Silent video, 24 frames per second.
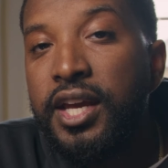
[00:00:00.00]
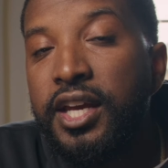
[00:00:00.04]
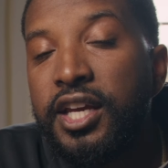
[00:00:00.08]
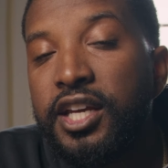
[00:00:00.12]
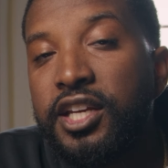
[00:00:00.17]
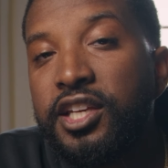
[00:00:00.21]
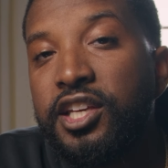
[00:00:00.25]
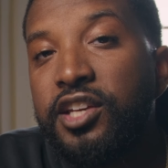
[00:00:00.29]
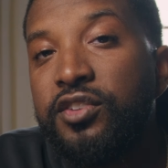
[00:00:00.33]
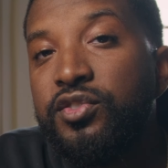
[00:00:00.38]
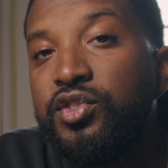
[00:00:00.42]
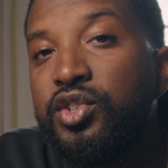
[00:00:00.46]

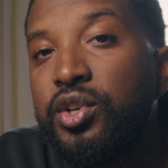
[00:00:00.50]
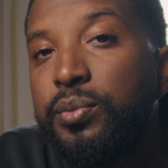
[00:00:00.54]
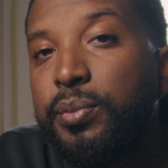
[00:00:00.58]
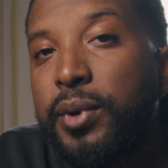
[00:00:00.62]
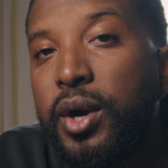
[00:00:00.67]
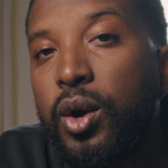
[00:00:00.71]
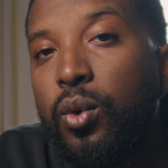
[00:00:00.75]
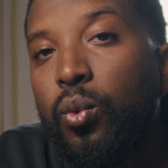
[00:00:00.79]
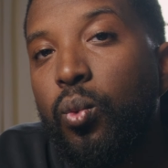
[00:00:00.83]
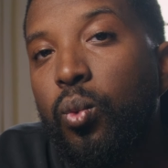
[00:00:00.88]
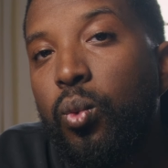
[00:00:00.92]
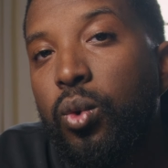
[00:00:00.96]
It gives you
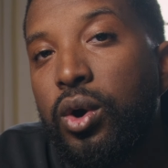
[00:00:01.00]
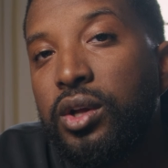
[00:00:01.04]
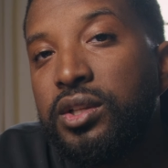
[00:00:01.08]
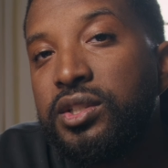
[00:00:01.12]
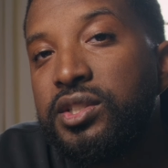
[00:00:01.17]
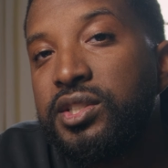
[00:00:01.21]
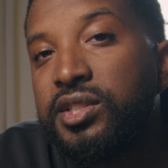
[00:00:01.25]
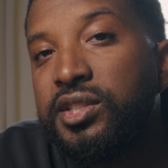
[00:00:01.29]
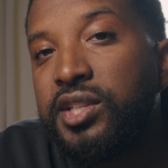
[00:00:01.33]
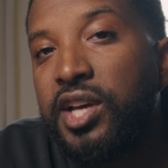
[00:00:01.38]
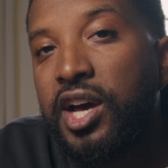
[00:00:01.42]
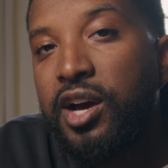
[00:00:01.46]
about one
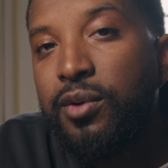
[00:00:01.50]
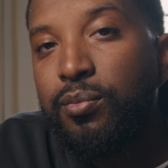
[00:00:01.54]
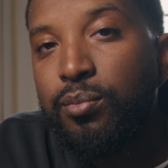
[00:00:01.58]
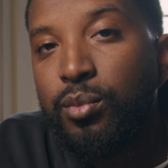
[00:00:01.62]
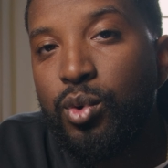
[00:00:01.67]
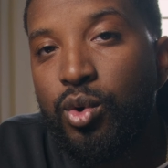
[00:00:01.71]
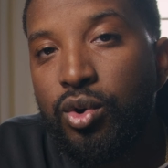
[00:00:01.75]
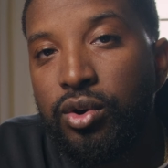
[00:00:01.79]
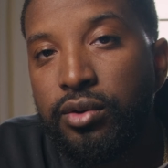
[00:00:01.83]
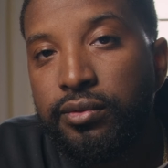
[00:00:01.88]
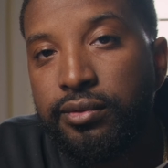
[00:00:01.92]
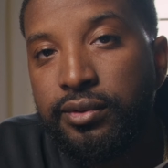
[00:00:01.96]
stop
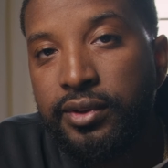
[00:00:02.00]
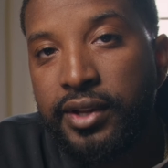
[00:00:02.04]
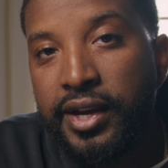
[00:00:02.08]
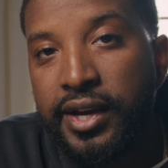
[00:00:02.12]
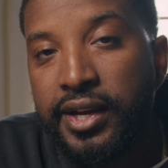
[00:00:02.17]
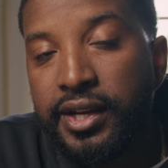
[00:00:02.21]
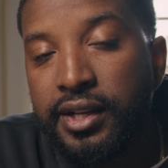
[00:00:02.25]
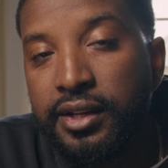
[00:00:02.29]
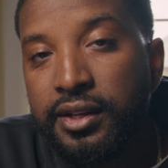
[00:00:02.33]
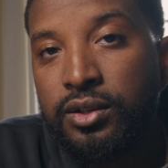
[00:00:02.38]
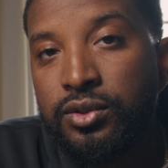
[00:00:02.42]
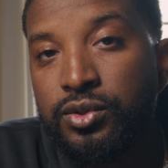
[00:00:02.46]
more of
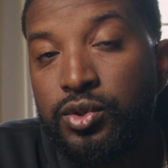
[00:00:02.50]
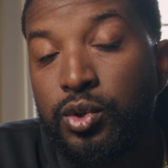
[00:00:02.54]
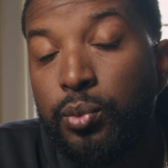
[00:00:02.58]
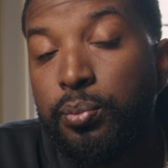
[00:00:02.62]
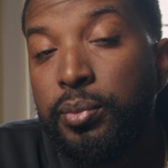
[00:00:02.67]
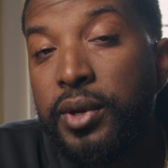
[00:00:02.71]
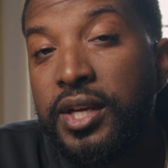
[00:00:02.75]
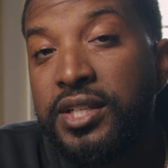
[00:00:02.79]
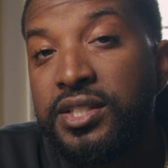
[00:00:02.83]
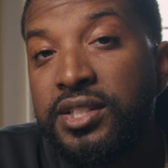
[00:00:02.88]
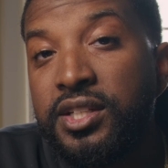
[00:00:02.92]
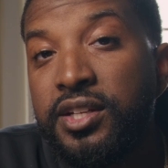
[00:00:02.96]
light. So
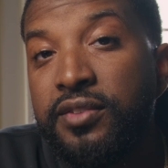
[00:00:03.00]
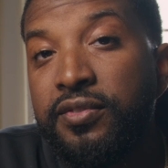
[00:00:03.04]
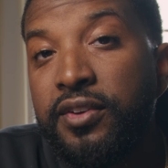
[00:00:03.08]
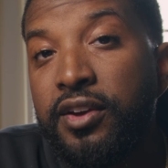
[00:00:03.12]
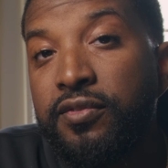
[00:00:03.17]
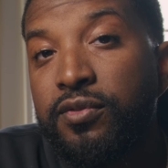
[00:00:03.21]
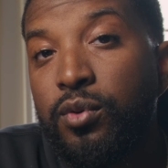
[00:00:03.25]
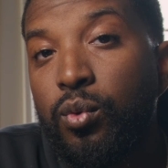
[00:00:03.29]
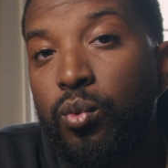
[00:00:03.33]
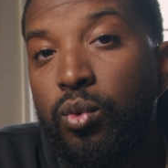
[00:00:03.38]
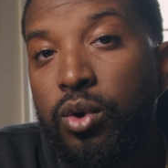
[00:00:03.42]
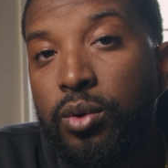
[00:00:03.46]
basically, if you
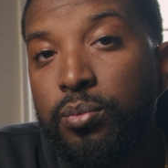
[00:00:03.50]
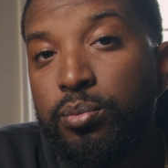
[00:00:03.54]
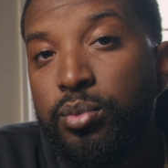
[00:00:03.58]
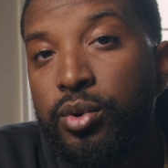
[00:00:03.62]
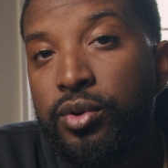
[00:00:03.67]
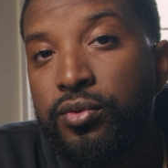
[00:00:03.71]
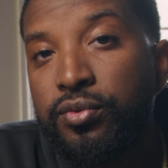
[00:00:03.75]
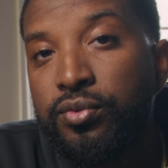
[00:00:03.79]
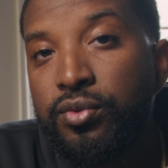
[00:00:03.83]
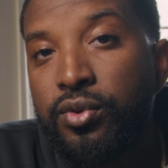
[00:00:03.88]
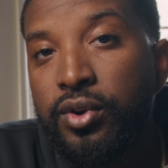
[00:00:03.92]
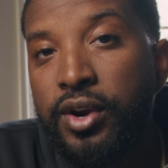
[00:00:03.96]
have a
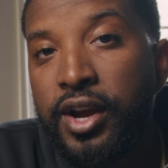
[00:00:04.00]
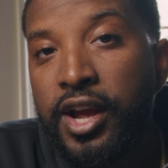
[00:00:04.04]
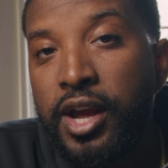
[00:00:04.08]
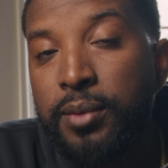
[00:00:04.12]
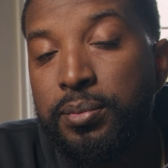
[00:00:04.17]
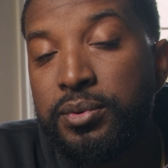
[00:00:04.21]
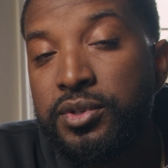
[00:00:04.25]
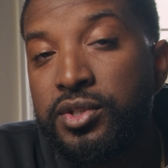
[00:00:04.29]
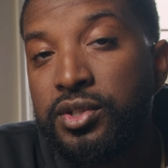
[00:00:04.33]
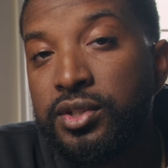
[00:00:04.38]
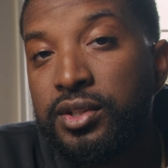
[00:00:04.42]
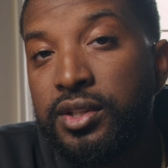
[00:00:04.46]
1.4
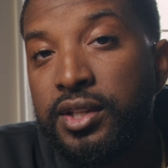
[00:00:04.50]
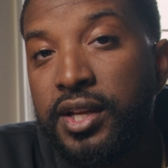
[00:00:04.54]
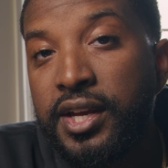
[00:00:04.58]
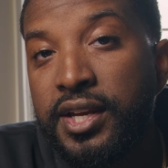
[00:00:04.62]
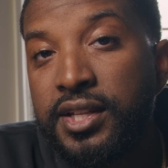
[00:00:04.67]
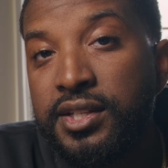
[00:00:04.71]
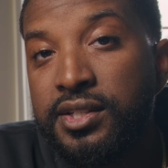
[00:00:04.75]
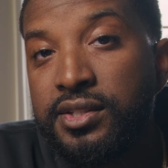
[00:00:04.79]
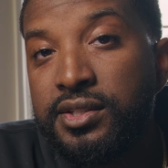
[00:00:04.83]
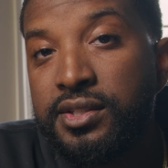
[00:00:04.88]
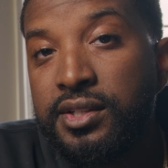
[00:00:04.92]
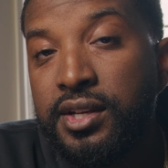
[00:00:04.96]
aperture
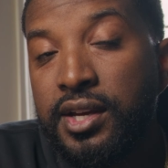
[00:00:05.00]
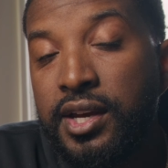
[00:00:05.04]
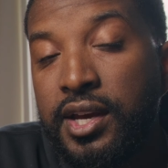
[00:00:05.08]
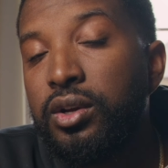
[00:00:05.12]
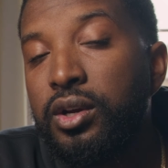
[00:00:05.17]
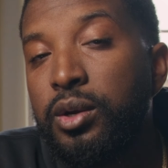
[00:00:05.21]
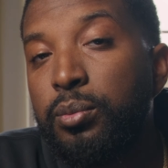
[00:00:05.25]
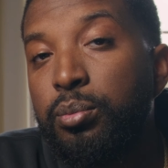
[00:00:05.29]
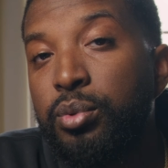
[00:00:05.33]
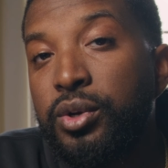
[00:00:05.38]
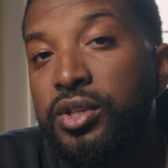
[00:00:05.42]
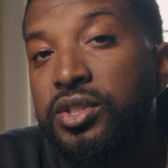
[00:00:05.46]
lens,
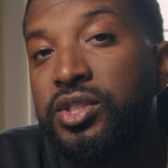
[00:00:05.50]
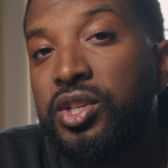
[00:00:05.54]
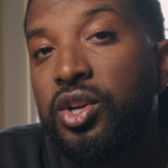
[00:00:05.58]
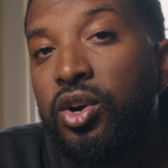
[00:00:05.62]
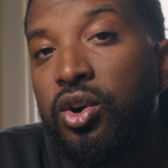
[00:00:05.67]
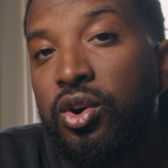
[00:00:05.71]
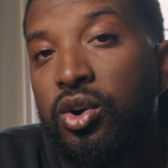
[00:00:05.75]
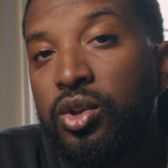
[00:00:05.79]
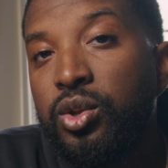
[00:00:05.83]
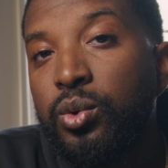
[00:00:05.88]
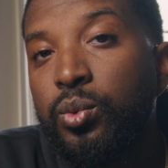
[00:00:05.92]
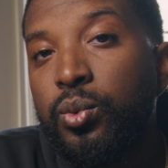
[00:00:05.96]
it brings it
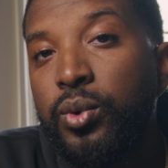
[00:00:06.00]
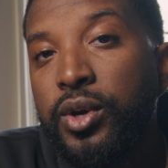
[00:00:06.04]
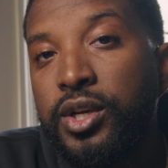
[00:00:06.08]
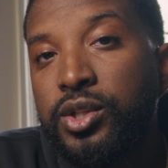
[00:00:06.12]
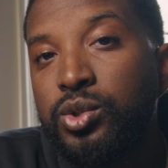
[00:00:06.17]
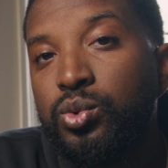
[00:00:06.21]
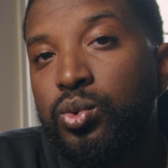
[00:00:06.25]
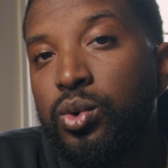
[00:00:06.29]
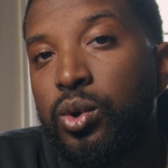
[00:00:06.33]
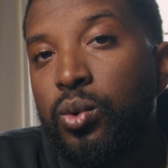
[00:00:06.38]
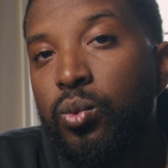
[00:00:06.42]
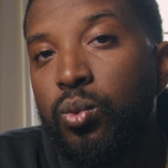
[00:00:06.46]
all the way
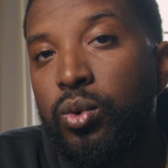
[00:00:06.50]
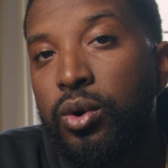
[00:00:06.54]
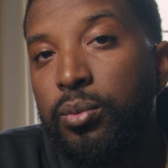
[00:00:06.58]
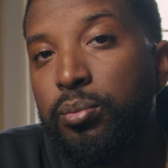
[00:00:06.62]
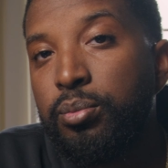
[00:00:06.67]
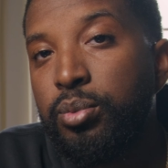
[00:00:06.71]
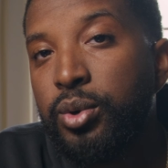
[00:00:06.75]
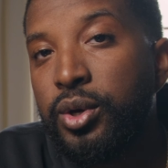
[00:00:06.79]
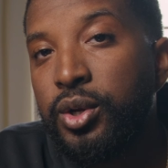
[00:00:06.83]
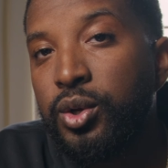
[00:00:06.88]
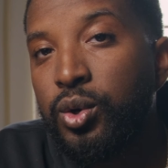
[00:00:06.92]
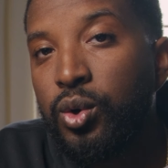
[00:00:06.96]
to a
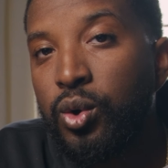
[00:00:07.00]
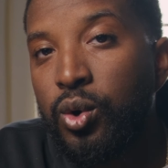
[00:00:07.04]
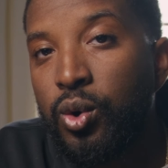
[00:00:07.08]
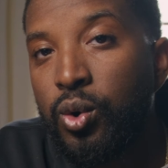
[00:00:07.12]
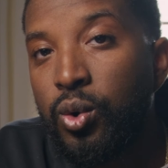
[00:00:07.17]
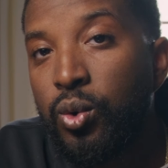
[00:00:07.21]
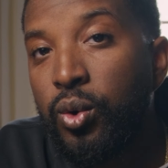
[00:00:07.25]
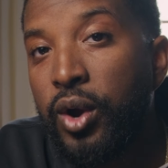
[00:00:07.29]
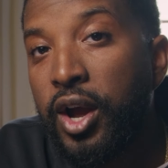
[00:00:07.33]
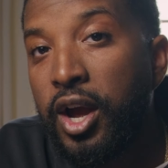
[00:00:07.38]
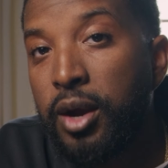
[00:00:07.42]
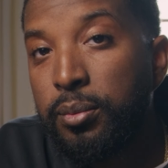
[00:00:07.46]

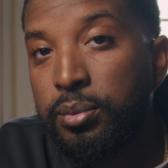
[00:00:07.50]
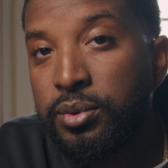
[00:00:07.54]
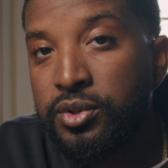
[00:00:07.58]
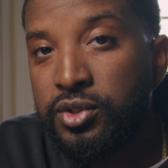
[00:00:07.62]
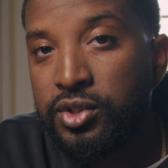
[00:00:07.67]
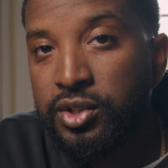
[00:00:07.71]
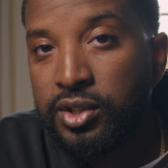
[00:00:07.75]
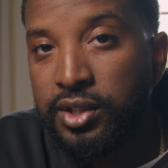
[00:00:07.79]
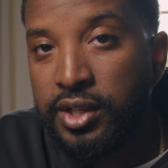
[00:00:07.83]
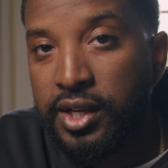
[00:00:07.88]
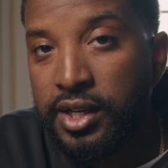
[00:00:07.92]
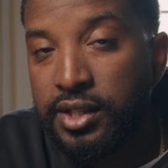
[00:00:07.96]
1.0
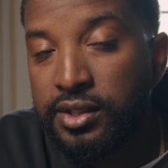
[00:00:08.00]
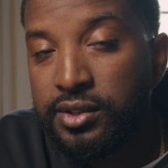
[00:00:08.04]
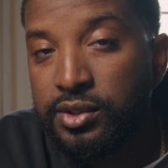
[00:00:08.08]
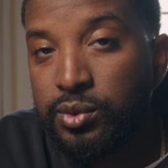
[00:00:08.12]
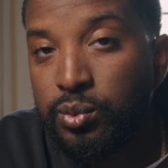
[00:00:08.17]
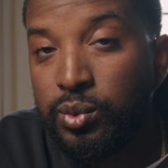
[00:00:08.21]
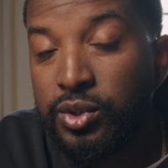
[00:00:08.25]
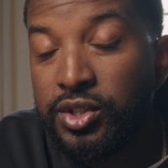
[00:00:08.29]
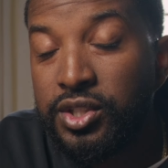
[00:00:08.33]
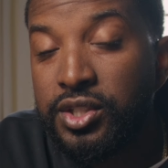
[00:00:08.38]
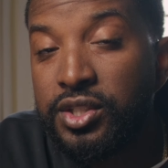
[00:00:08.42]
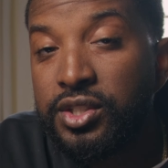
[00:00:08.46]
aperture lens,
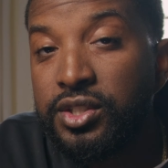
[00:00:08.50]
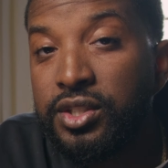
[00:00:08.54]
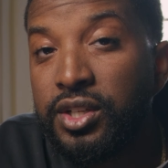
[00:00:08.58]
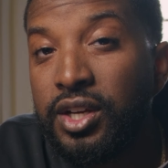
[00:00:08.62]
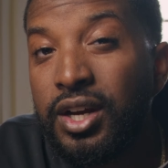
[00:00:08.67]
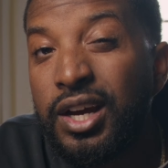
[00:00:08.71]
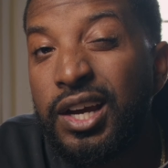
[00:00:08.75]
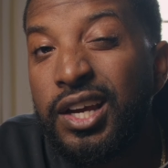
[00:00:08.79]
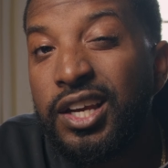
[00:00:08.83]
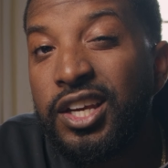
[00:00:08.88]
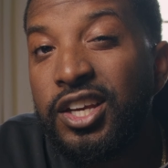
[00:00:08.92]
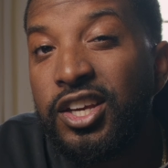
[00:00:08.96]
which is
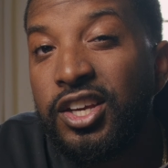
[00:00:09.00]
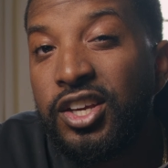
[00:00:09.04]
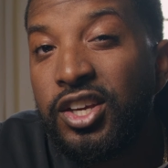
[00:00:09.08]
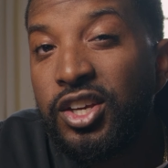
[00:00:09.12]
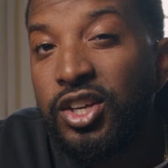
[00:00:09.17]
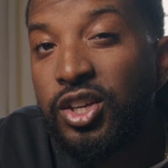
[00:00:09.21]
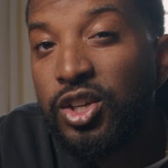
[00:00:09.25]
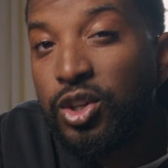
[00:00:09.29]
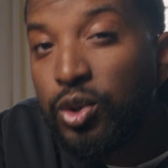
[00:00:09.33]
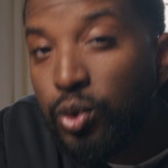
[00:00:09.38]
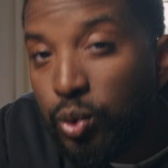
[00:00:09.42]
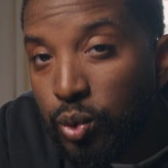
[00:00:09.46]
a
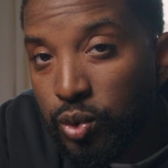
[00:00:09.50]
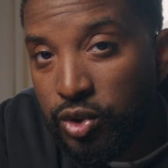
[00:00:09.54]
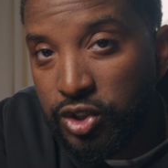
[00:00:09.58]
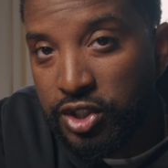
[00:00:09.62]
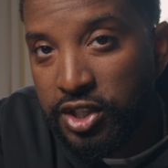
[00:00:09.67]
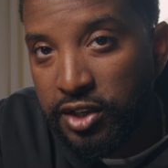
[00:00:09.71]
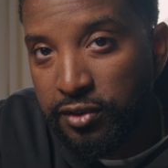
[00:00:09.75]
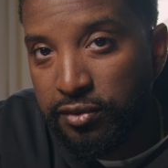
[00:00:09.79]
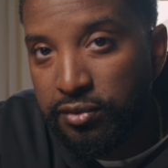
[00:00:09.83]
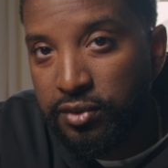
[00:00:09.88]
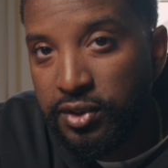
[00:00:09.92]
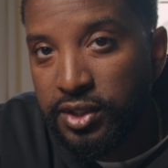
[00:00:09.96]
huge
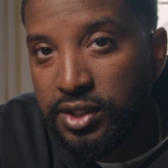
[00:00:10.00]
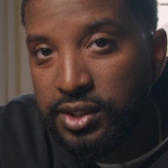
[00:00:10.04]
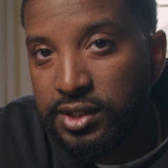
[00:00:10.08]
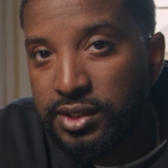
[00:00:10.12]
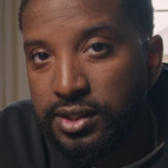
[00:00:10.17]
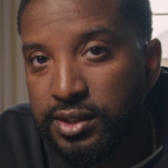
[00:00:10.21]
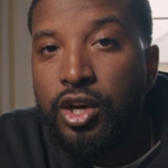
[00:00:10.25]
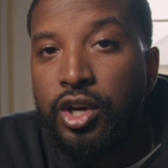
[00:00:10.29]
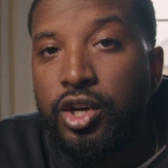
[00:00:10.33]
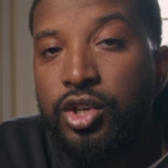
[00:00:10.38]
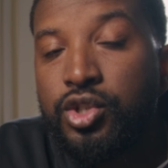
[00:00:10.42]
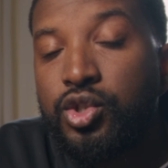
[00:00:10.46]

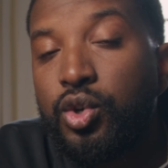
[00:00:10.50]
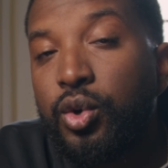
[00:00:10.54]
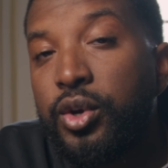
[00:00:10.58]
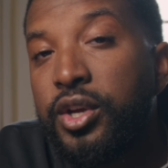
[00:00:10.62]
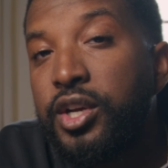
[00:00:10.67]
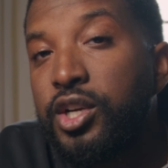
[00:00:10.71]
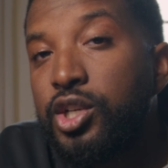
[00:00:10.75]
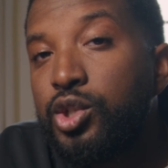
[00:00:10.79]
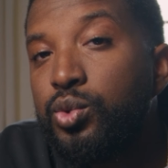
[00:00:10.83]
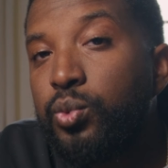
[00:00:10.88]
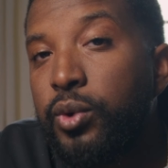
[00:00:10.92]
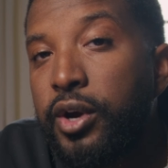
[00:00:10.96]
difference. So
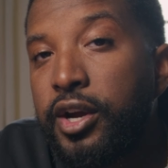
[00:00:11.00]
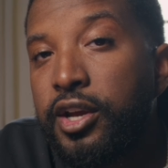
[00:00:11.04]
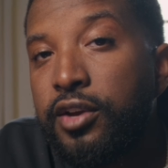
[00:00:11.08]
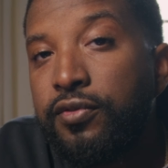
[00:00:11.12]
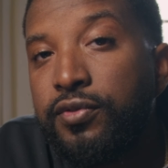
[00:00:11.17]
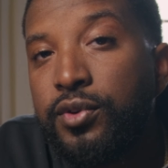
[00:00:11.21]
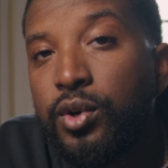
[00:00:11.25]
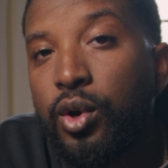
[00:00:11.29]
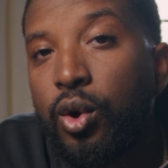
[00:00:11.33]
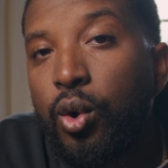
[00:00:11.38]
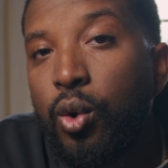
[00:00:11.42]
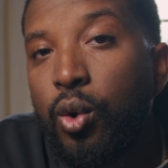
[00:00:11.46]
here's why, if you